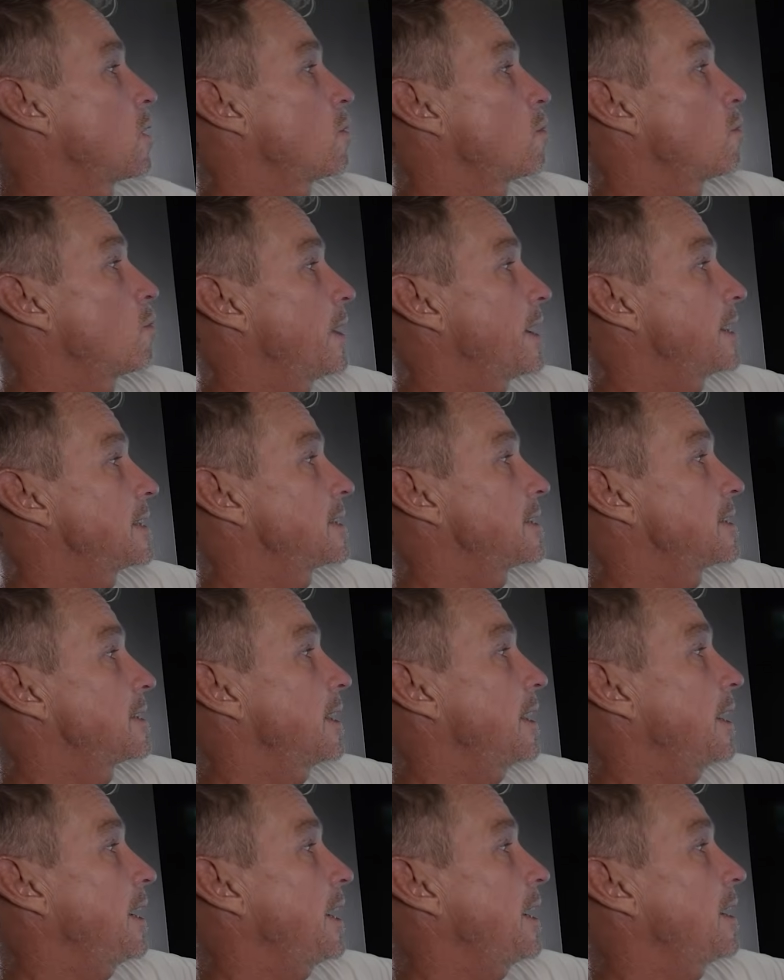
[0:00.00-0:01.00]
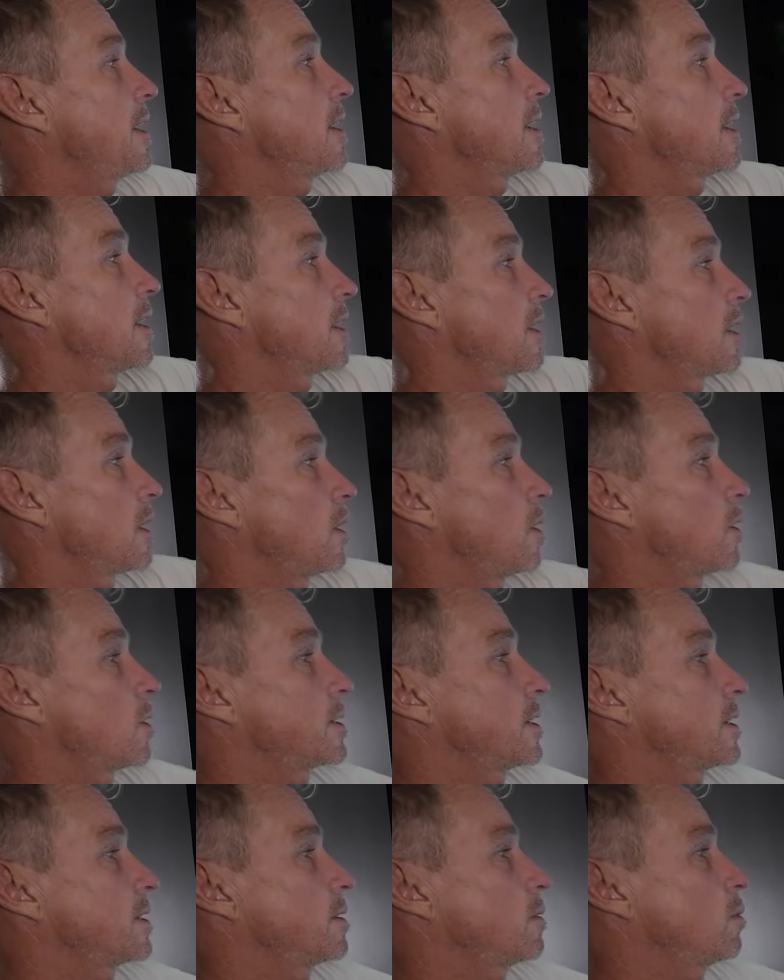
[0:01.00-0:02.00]
raises the head,
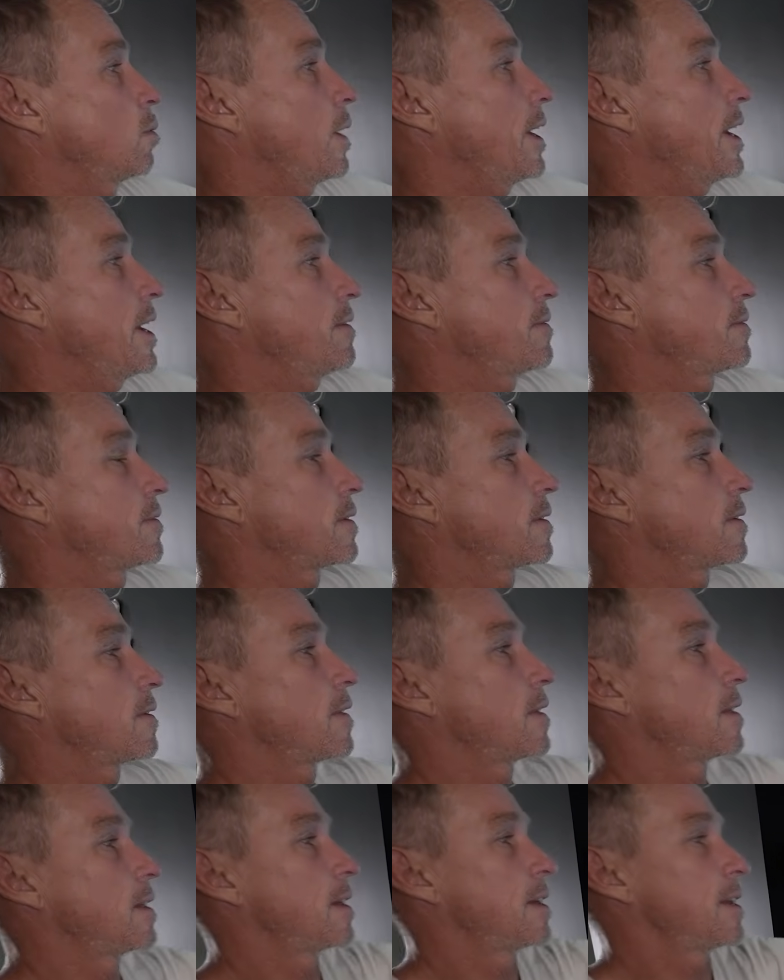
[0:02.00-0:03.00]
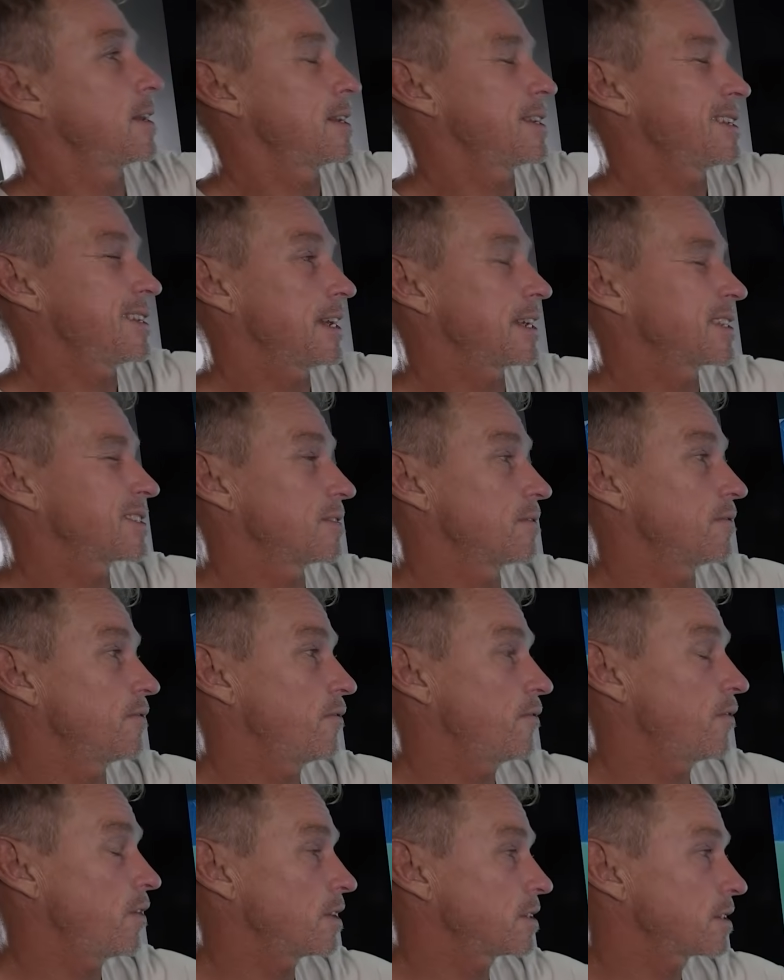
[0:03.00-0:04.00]
looks at the wave, takes the
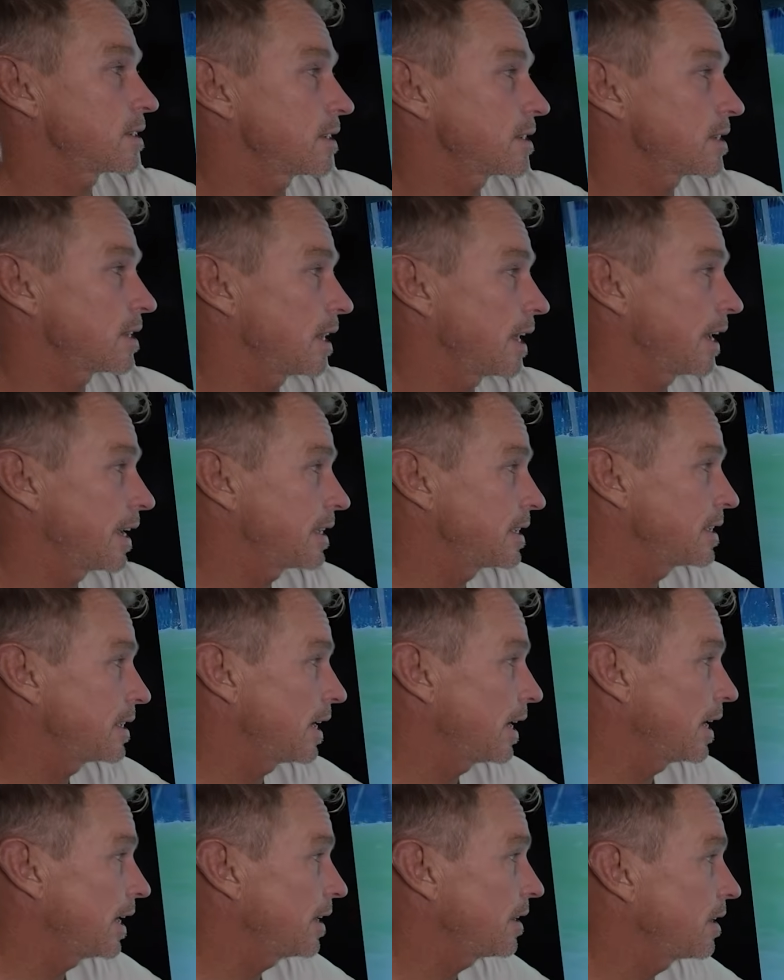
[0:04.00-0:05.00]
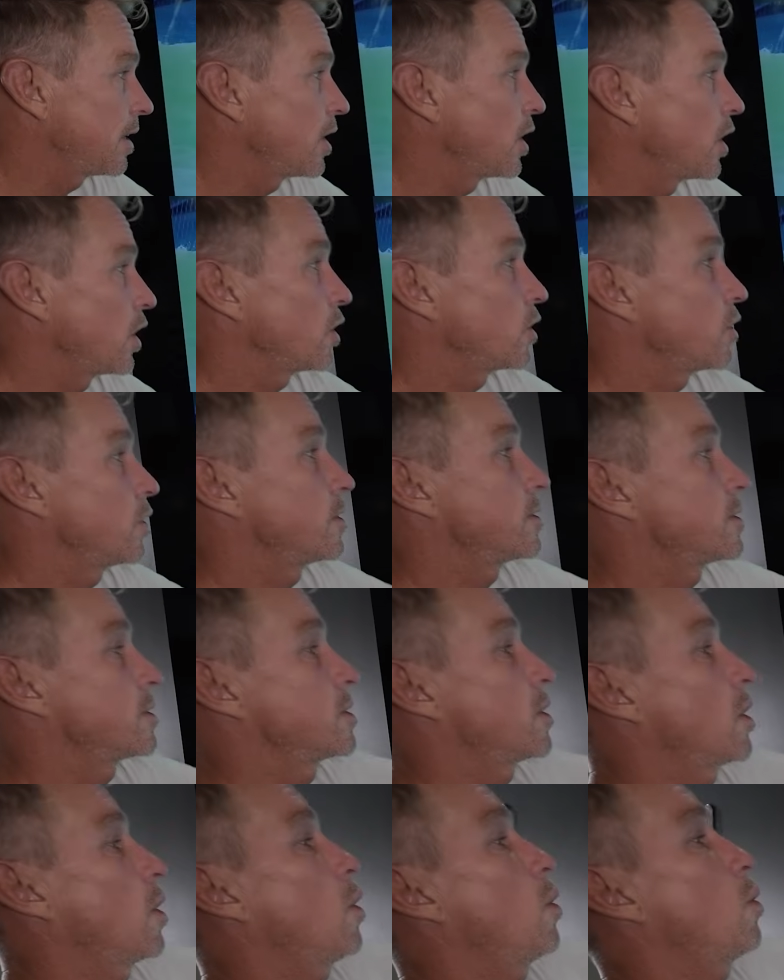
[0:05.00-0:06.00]
fastest line down, uses
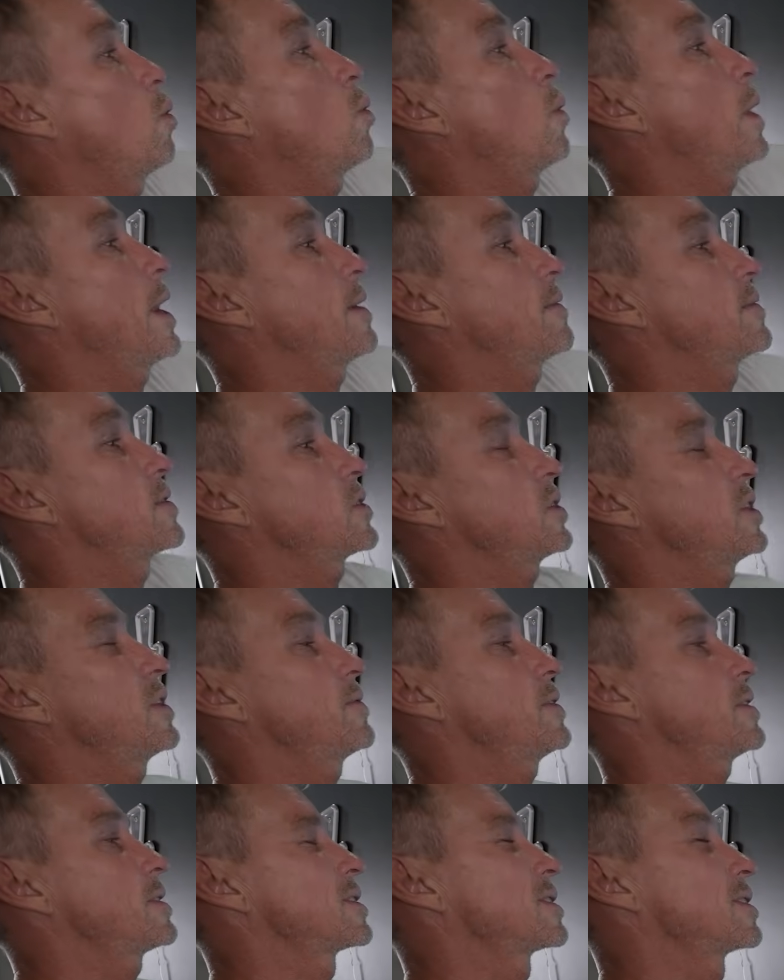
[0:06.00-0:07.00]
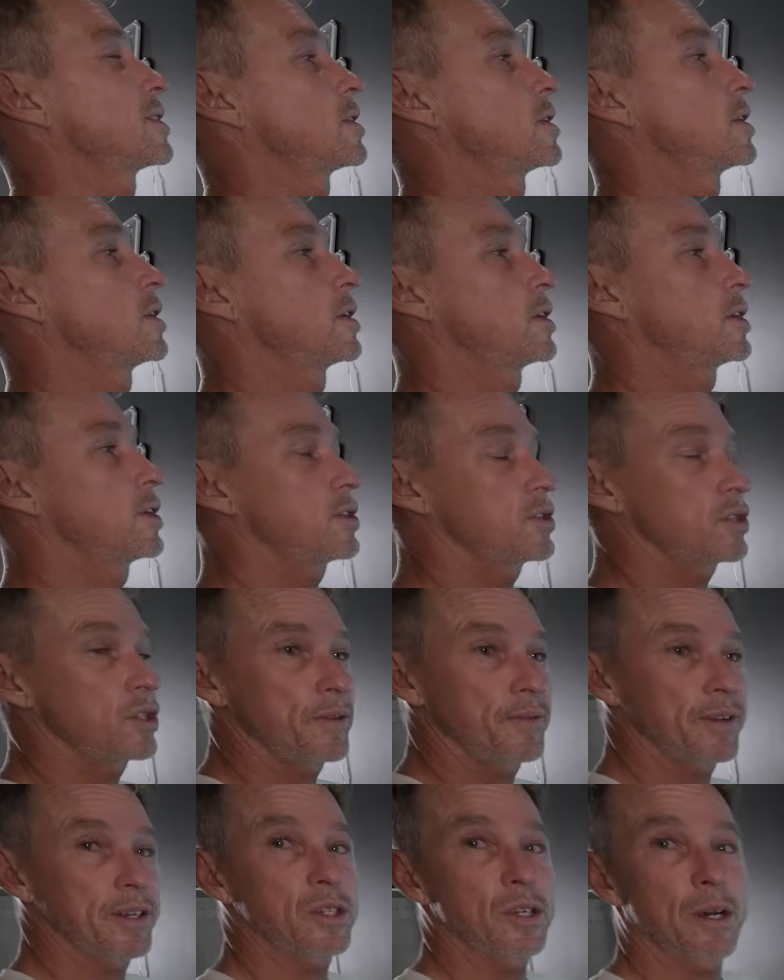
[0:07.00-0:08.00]
the whole wave surface,
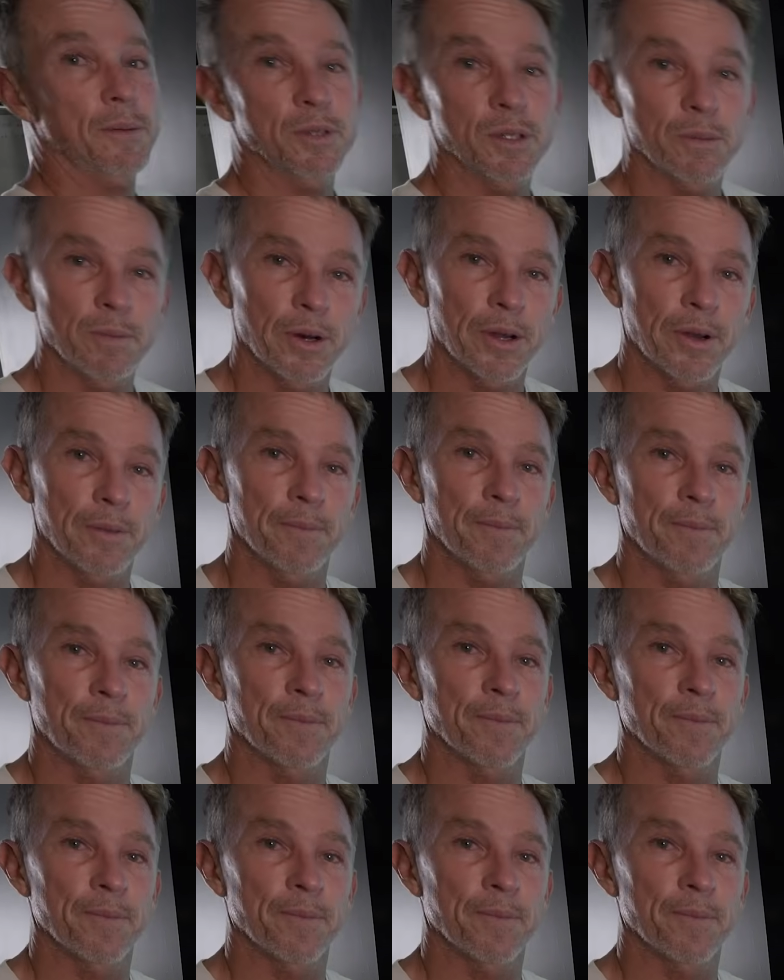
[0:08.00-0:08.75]
surfing top to bottom.